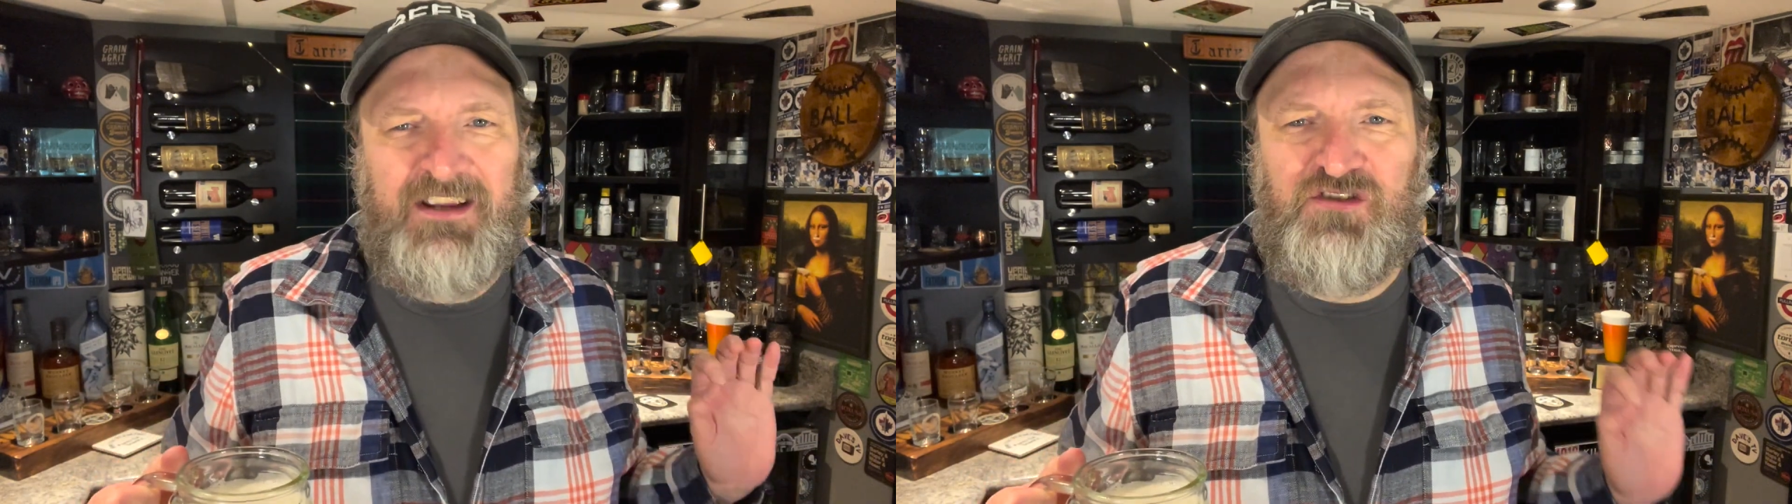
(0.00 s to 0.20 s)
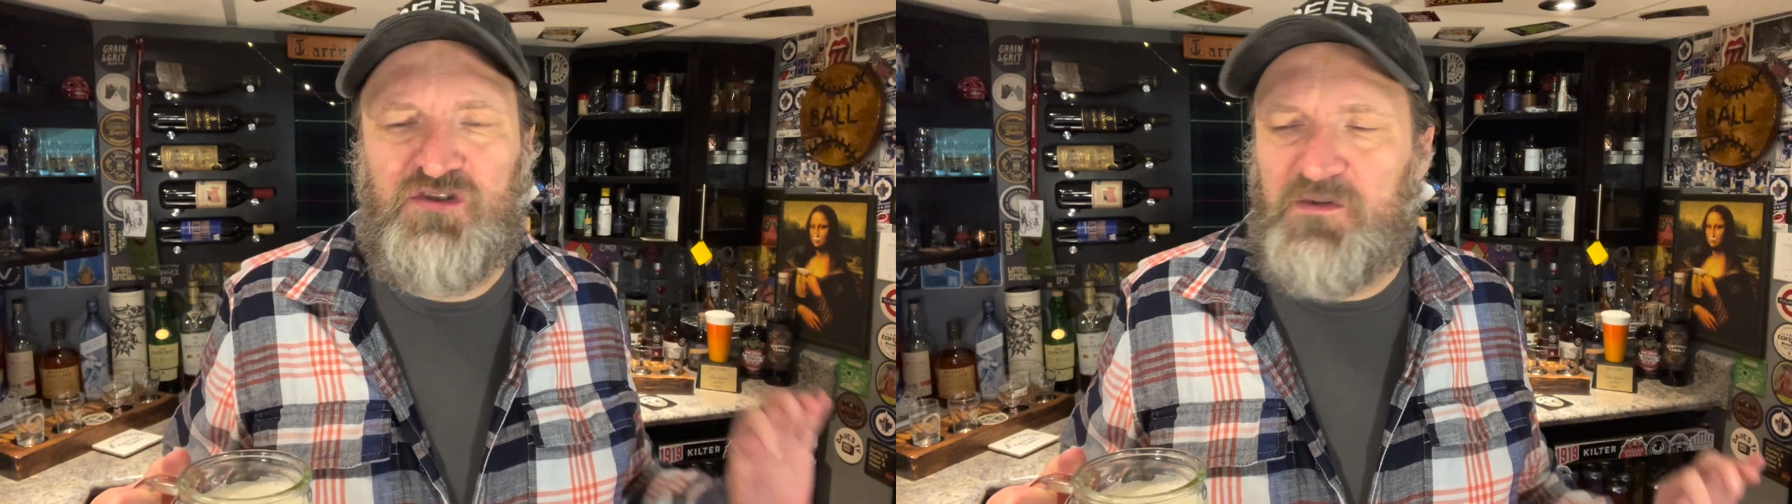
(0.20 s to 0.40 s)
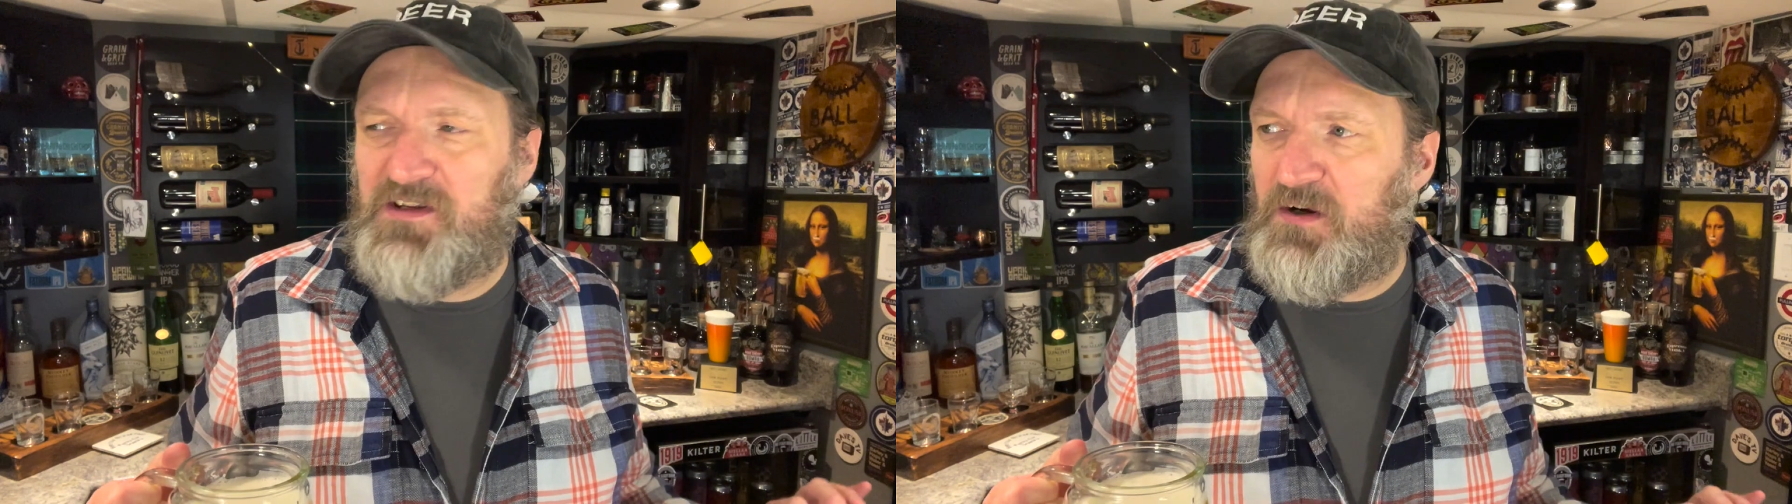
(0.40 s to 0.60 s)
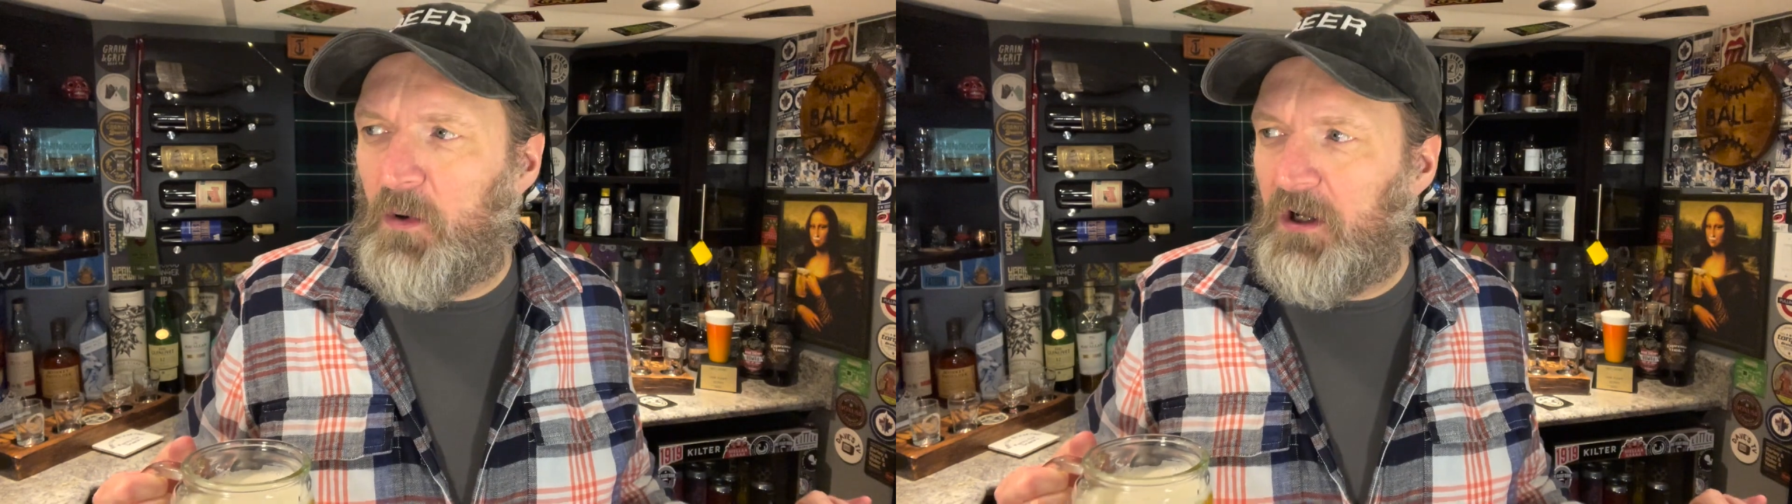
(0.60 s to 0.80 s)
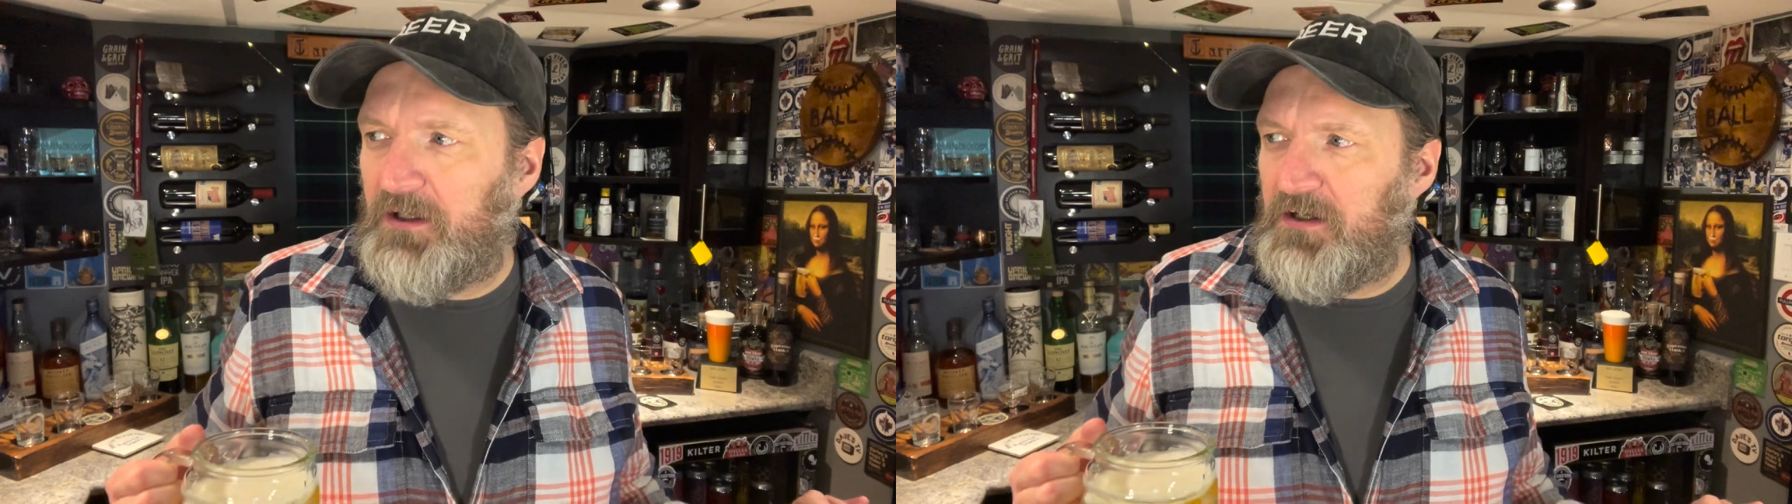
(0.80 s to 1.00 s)
juicy
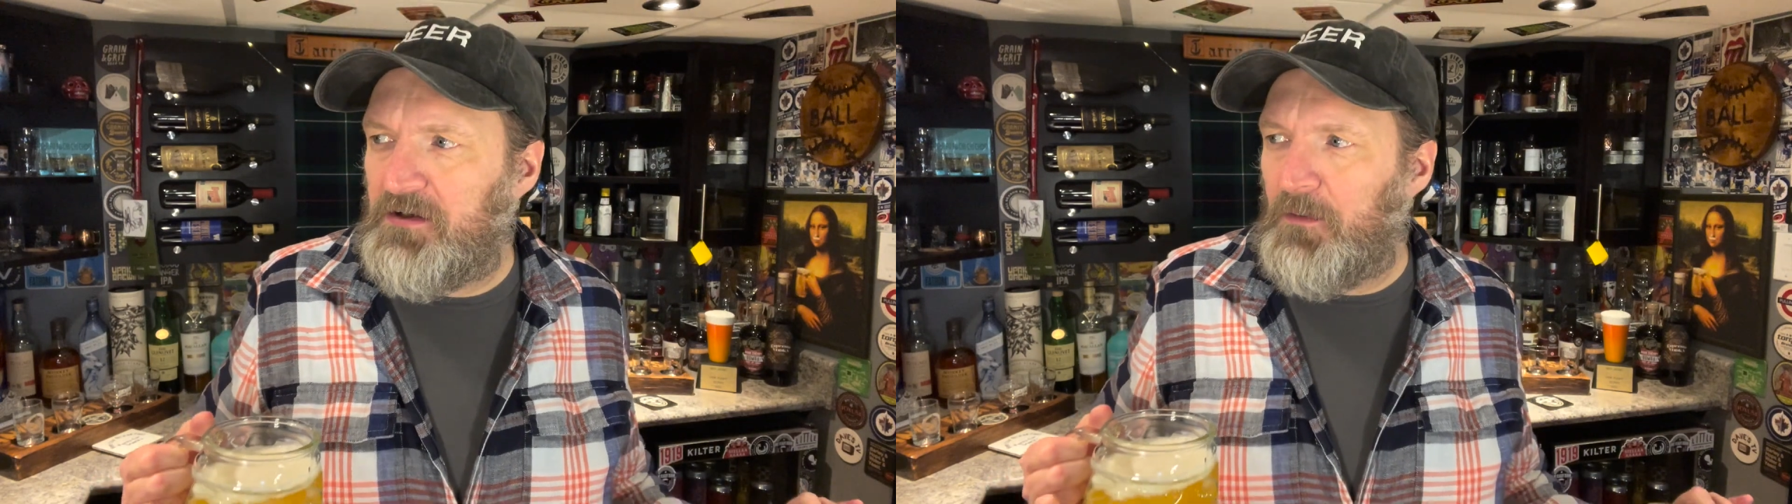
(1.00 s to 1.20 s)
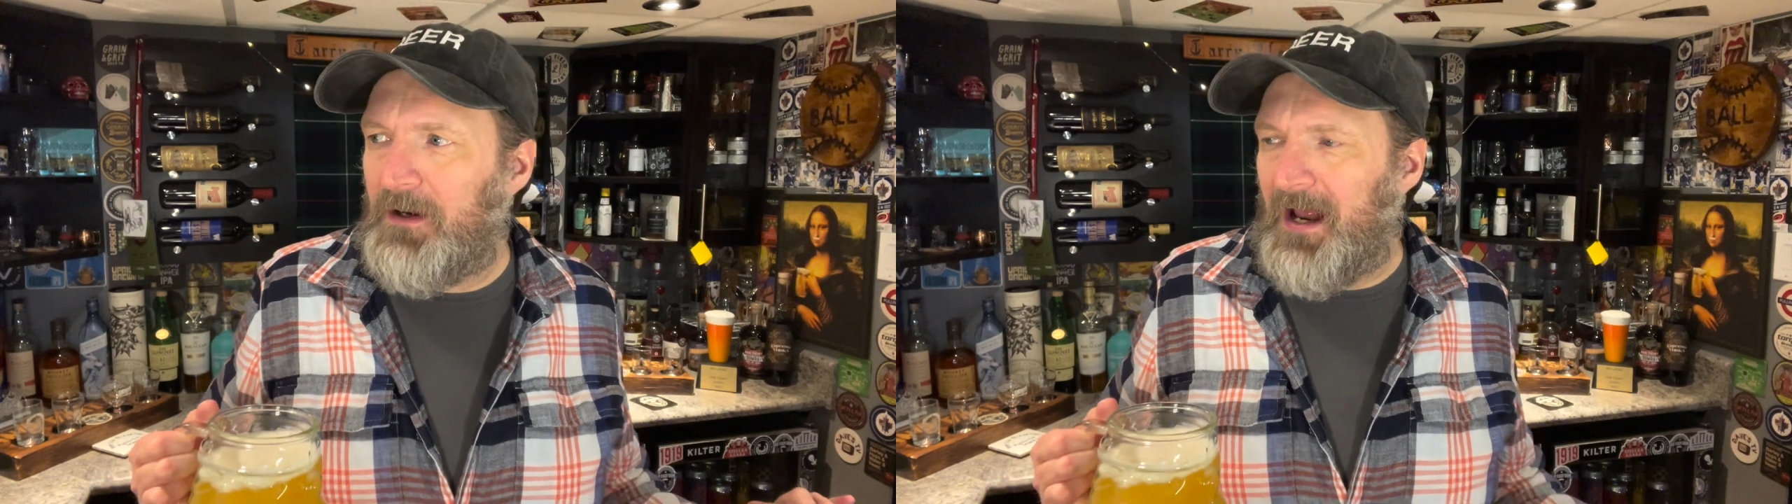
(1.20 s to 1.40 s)
quality to it,